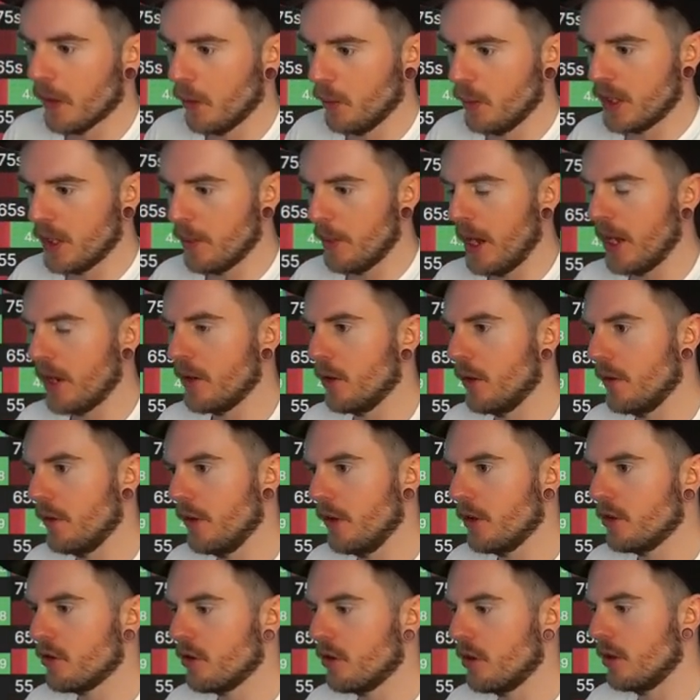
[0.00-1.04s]
With the backdoor
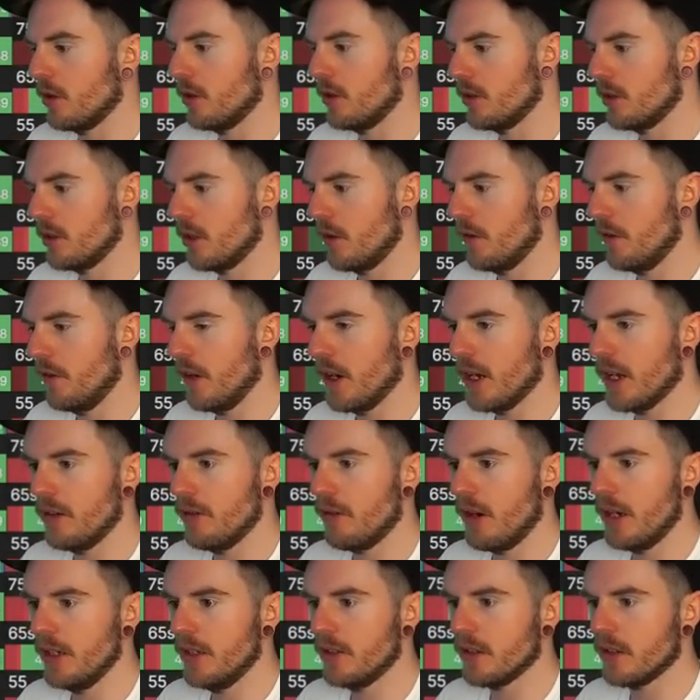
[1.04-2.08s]
flush draw. So fucking
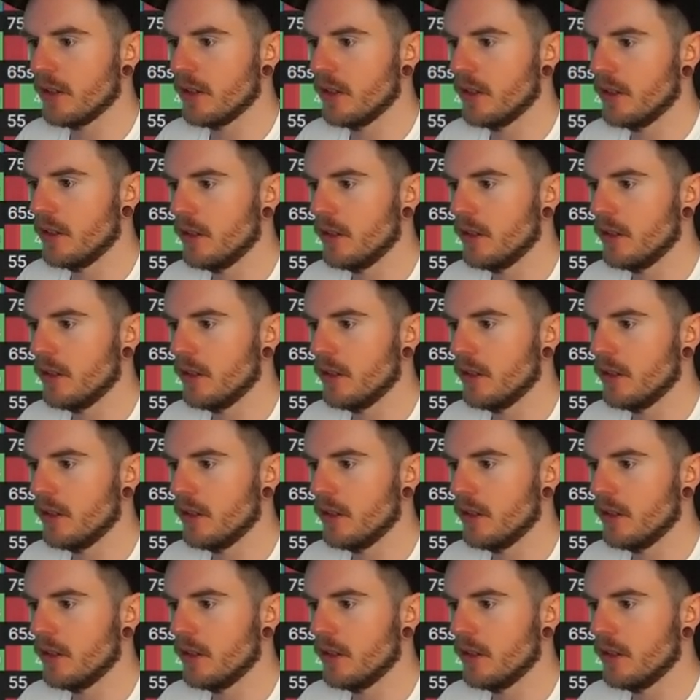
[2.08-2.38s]
raise it.